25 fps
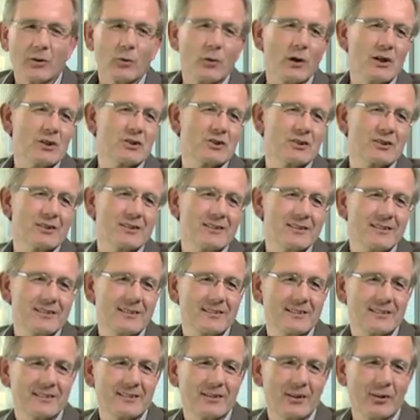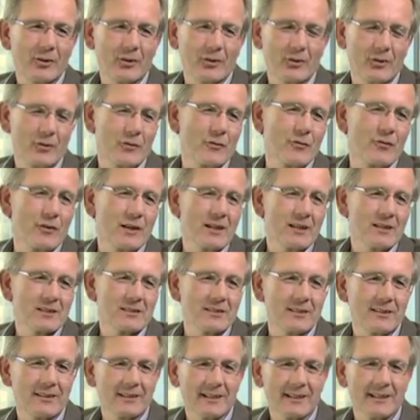question a whole lot of
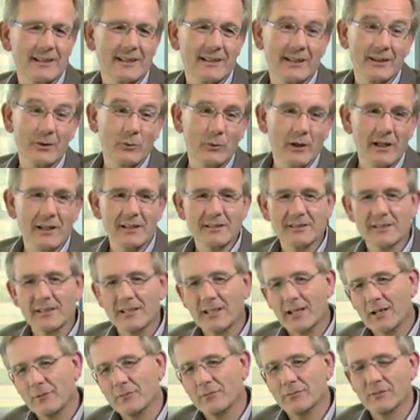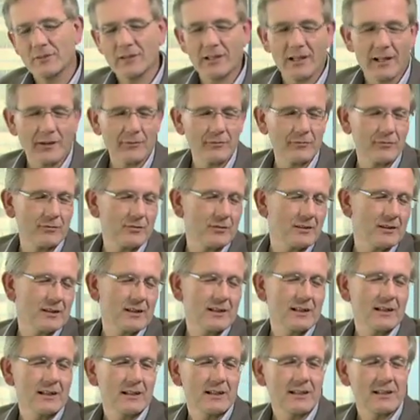things like, when is enough enough?
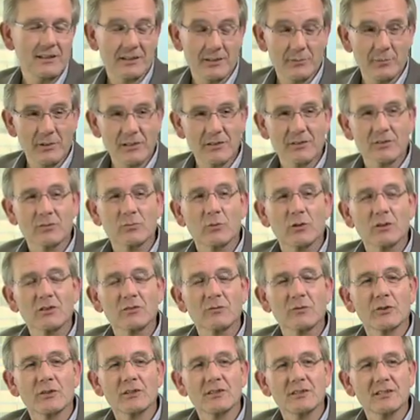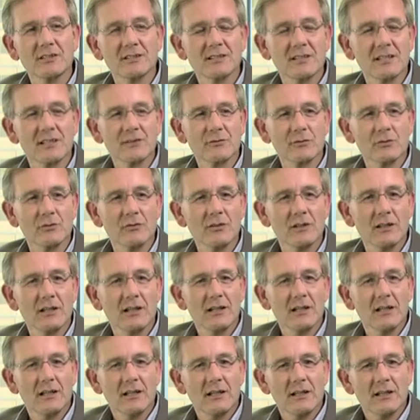Because the business was very successful.
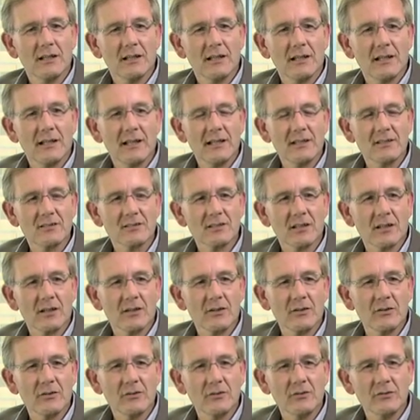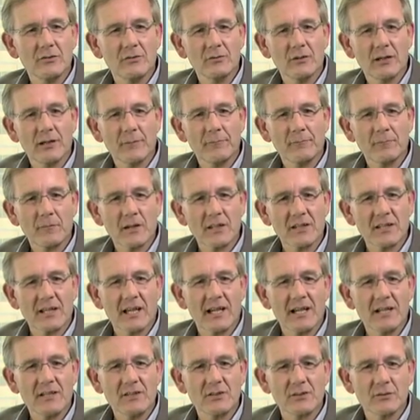And so at the
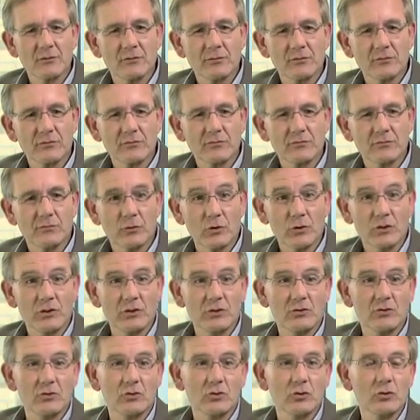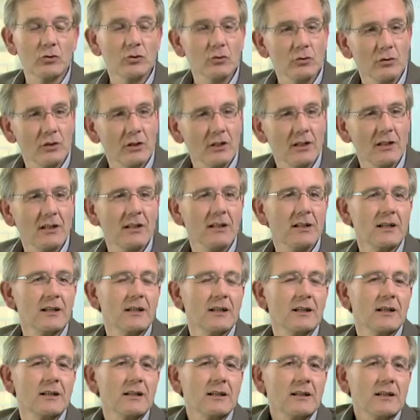age of 42,
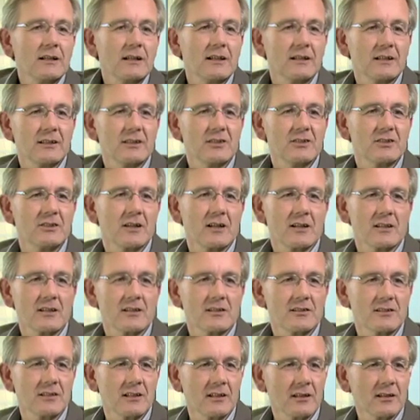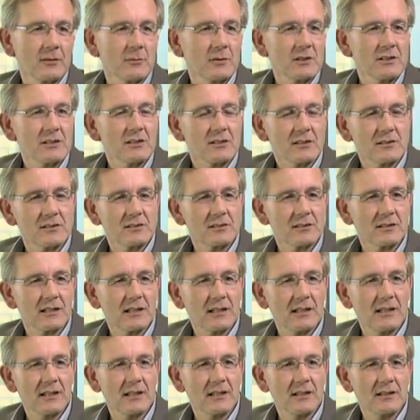I decided to sell the business,
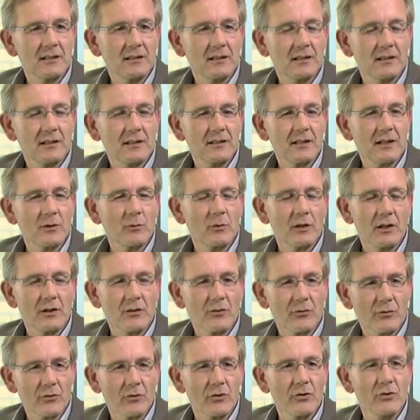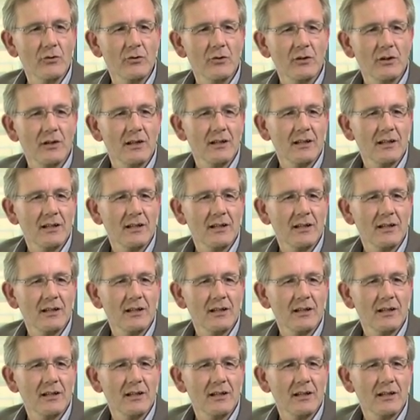and that went through.